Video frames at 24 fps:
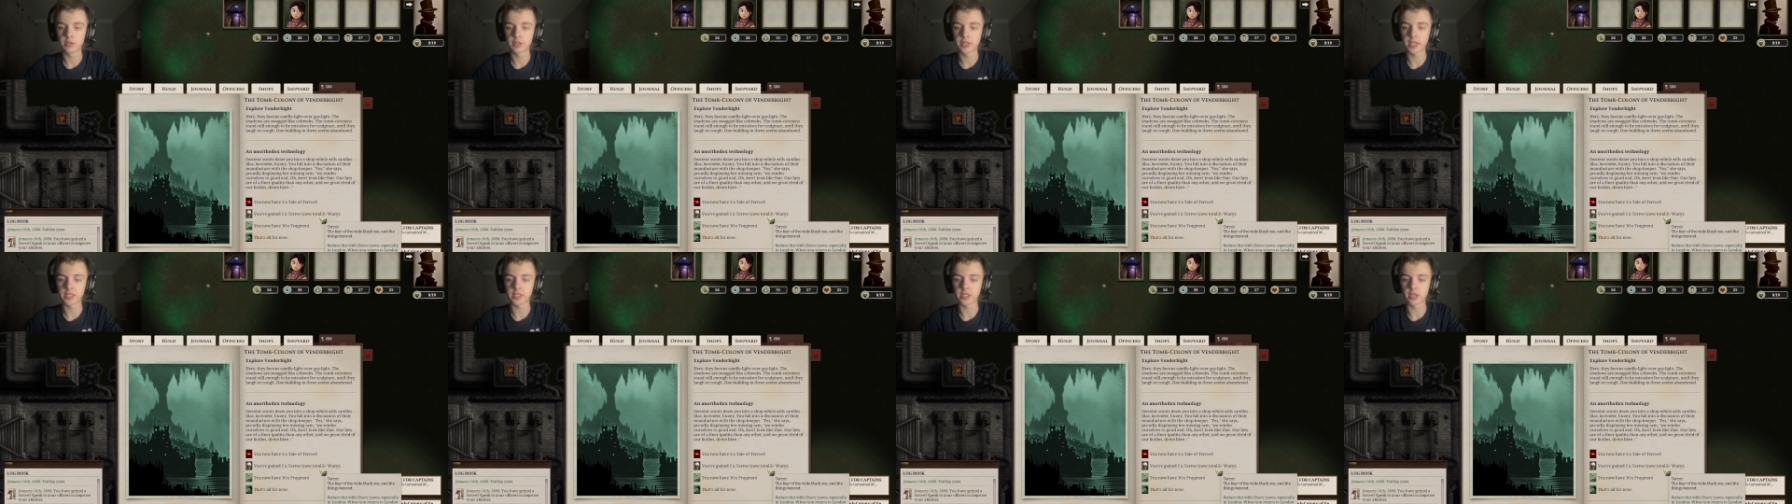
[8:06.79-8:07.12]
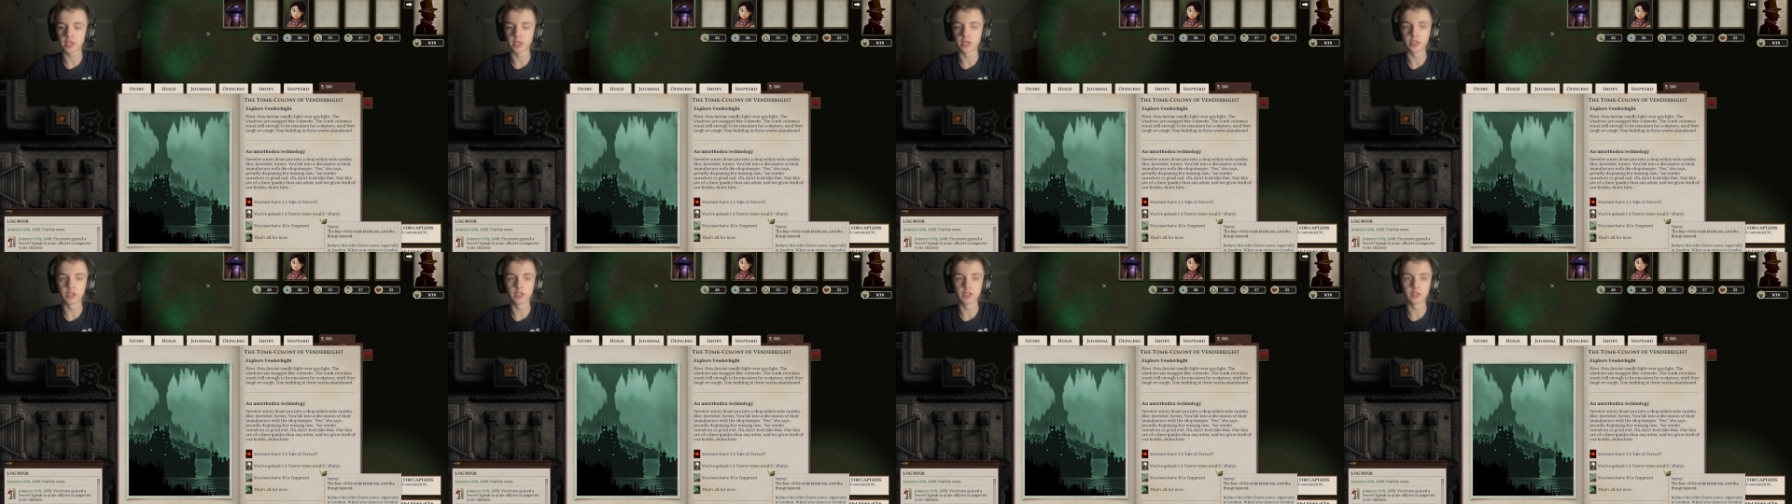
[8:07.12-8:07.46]
That's
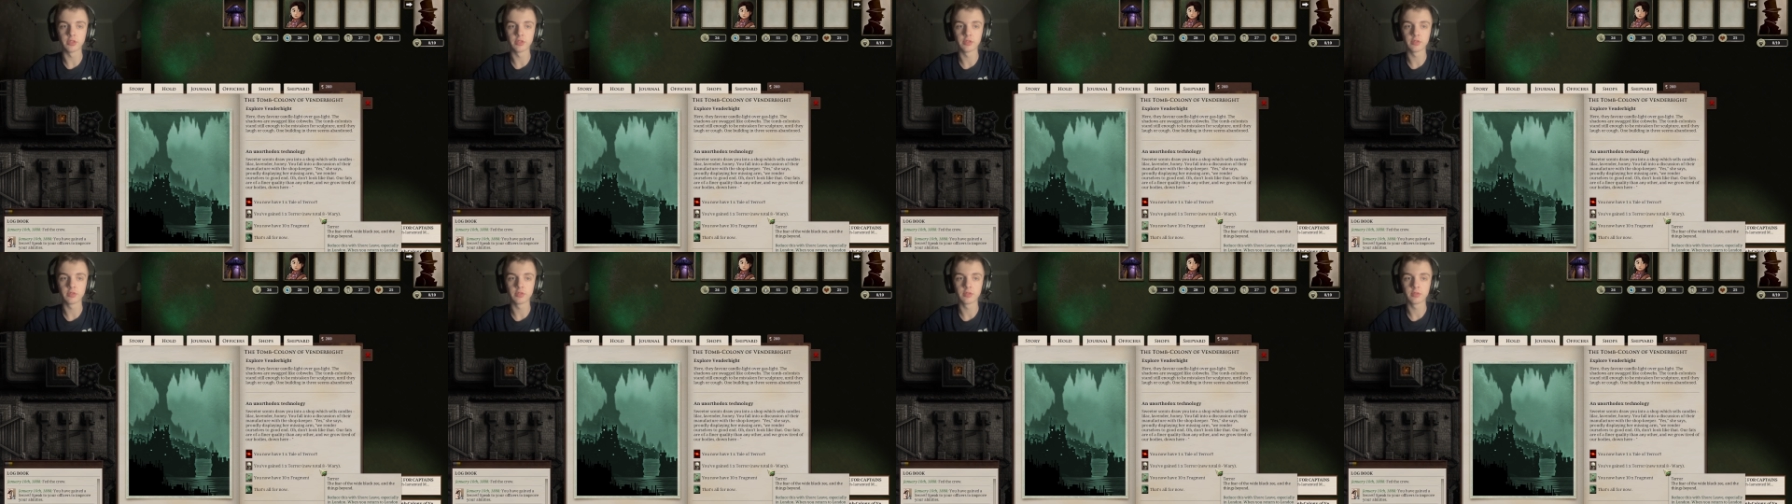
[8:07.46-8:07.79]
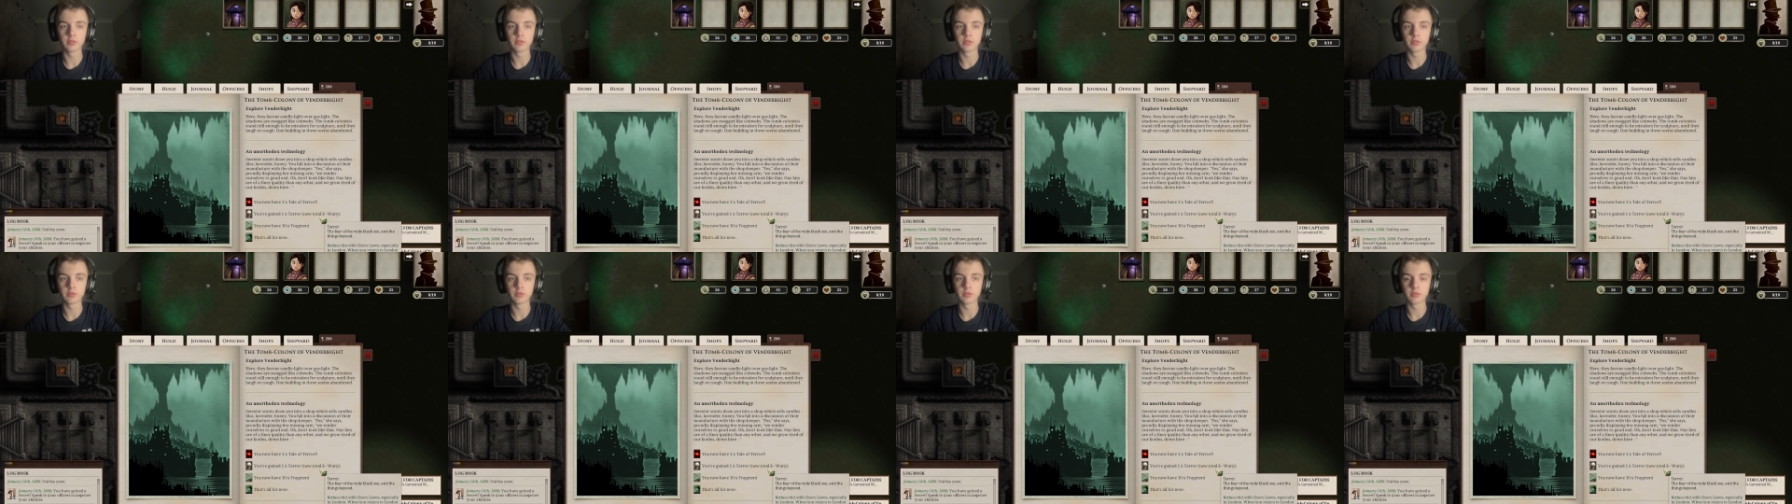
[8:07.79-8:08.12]
not good.
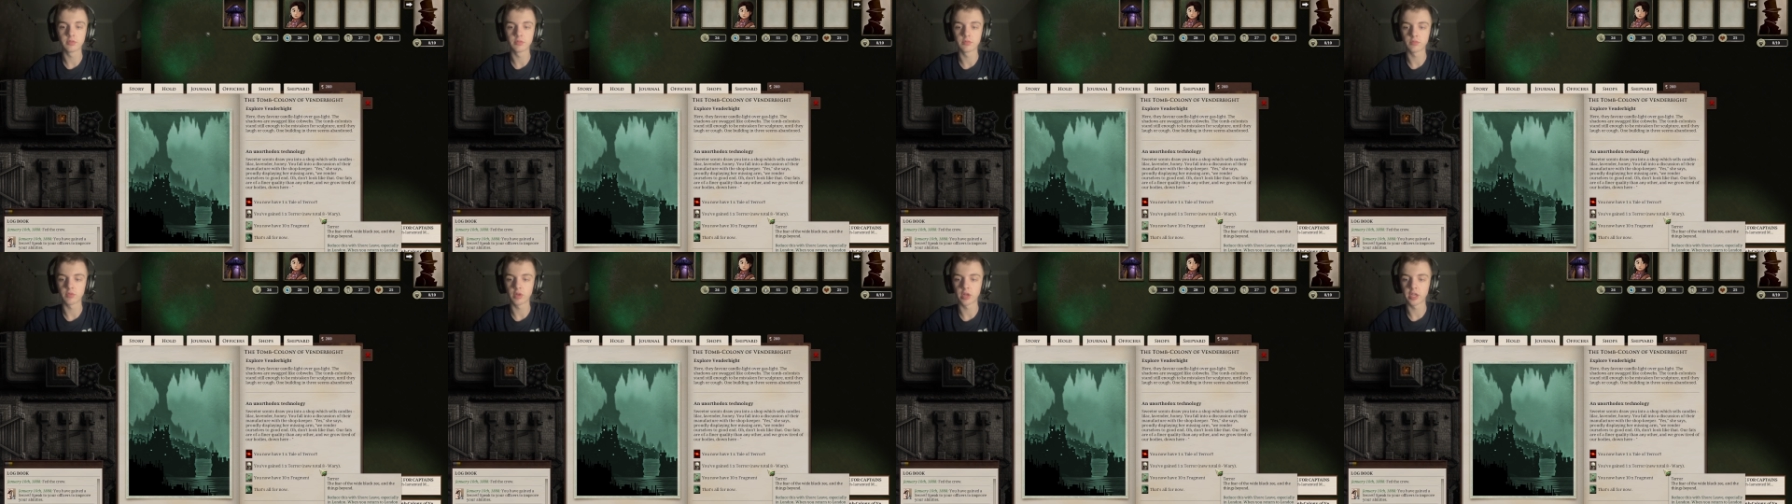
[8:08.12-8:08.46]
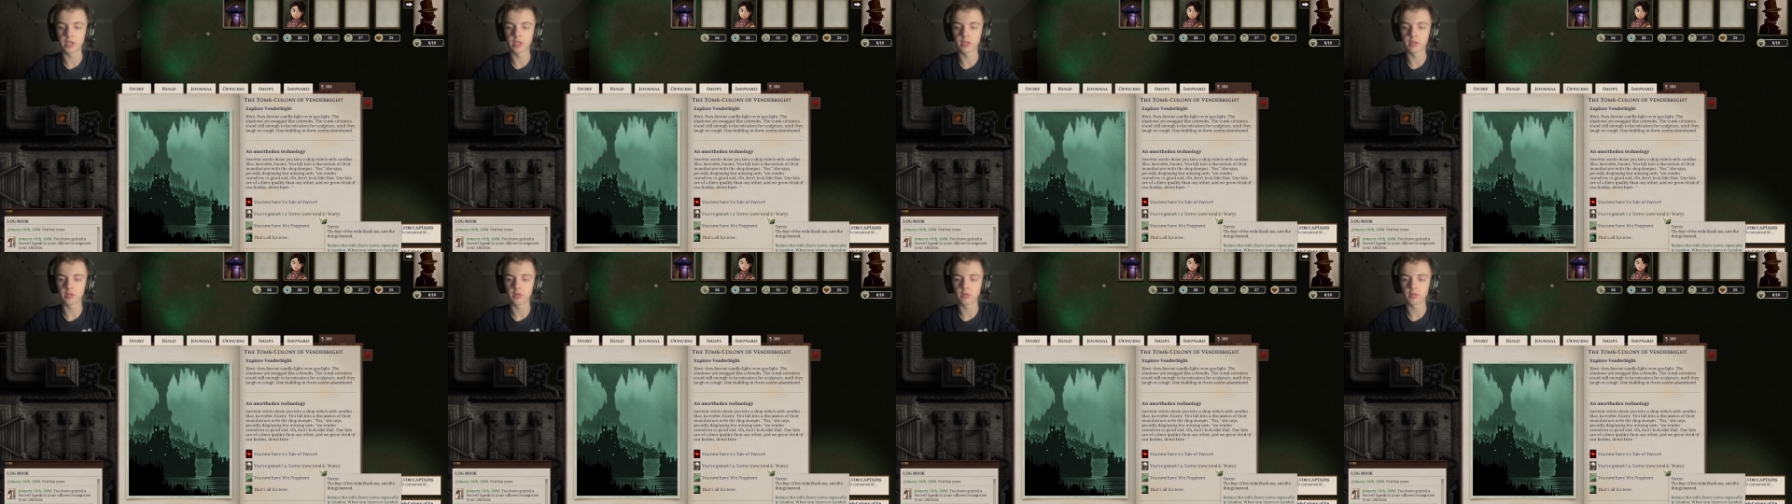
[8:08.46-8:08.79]

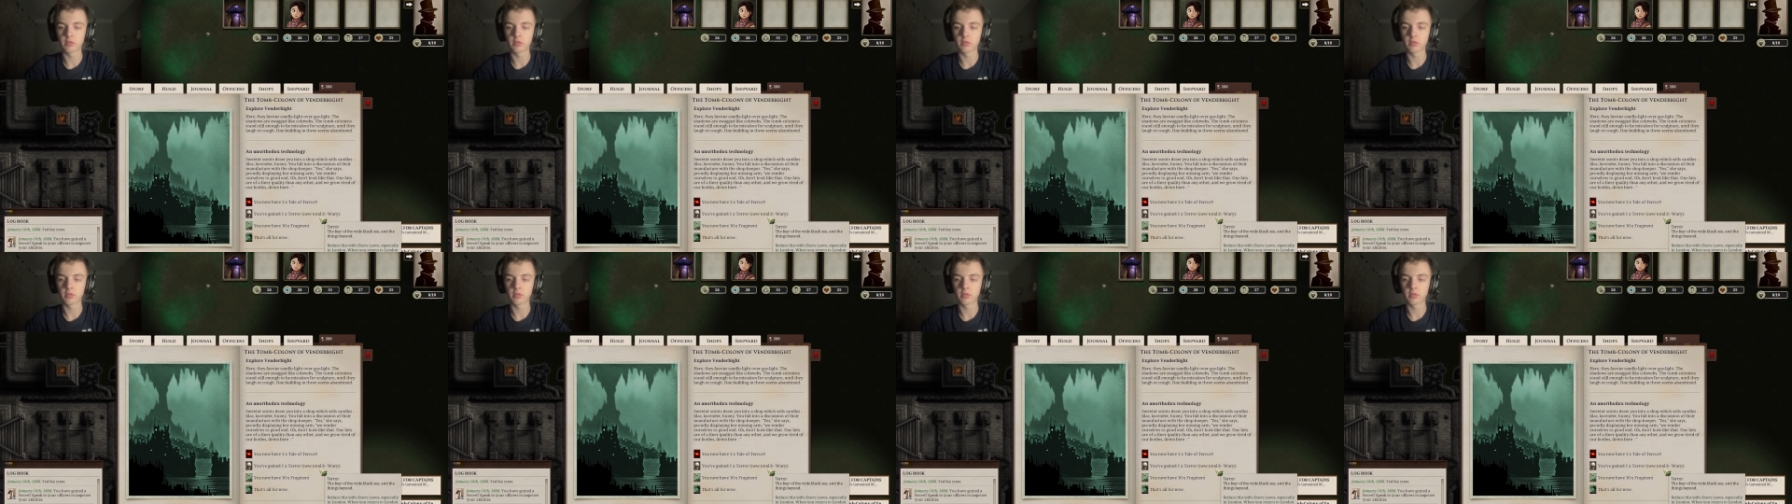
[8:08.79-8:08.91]
Right?